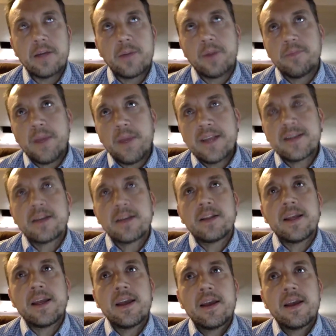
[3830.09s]
But
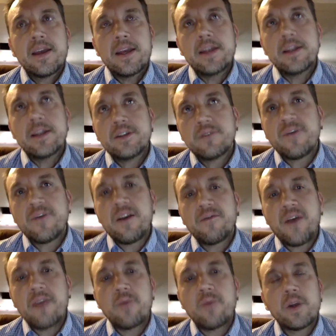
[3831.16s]
basically, ED
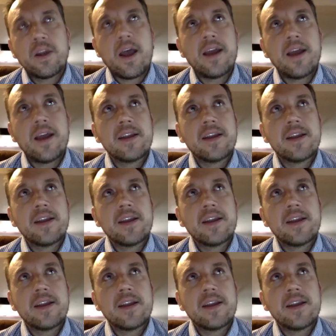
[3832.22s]
25519